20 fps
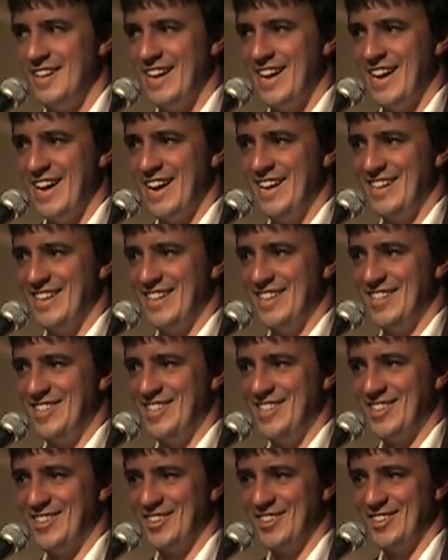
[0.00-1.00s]
And as
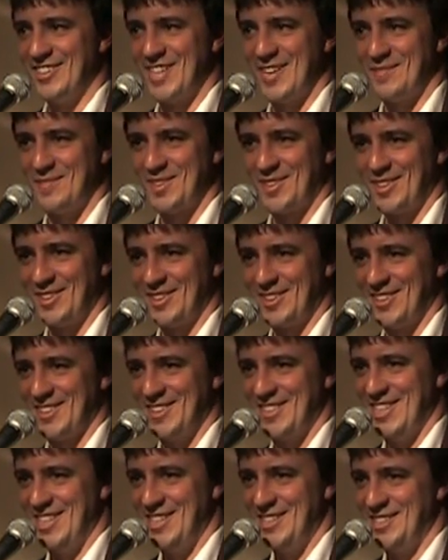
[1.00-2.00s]
she grows up, the girl
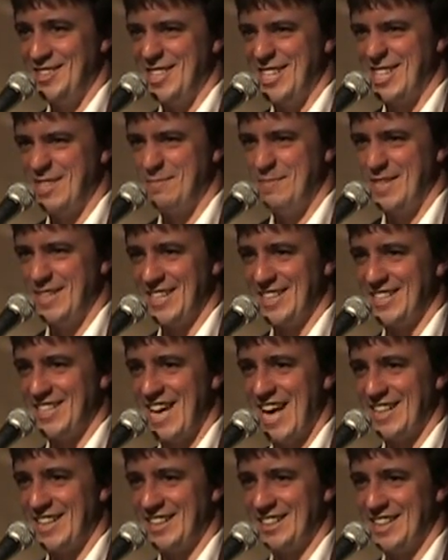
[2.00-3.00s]
continues to speak
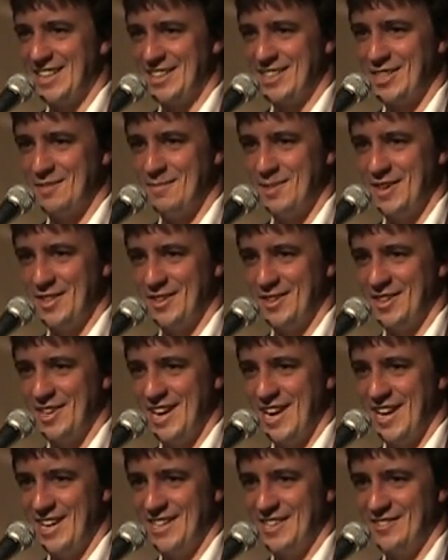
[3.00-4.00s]
exactly like her mother.
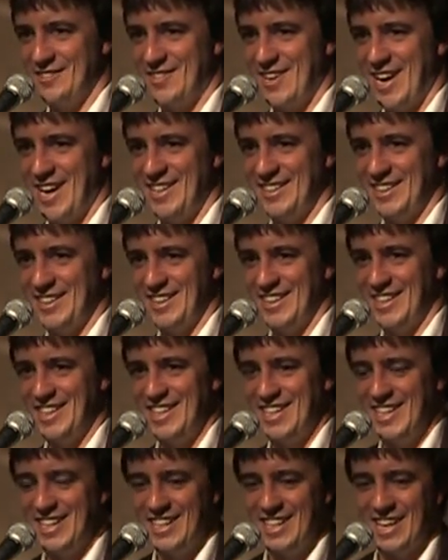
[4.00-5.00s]
And finally,
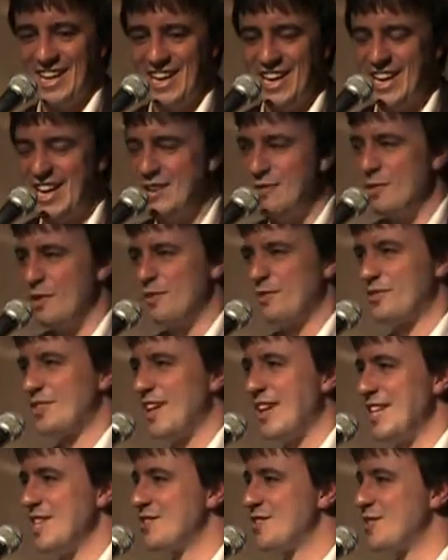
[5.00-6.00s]
he
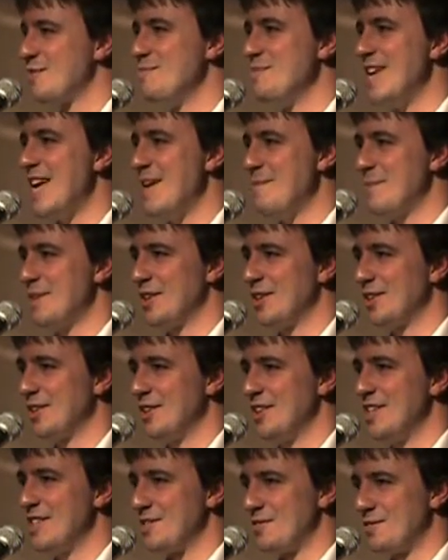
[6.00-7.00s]
refrains from naming her.
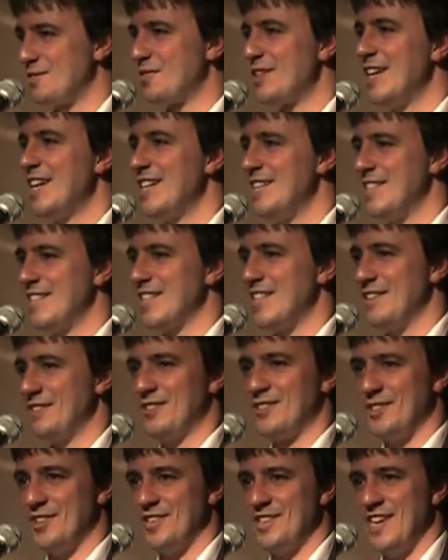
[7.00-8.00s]
He's afraid to
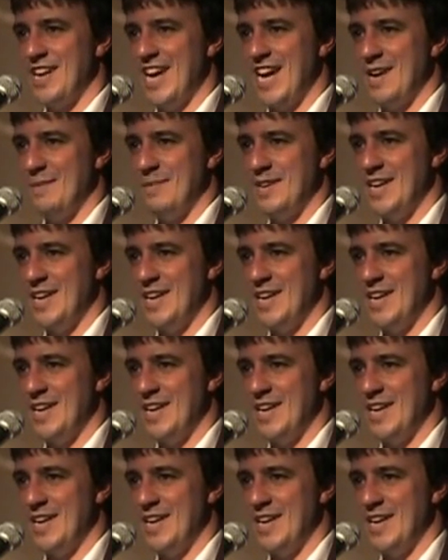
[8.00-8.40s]
give her a name.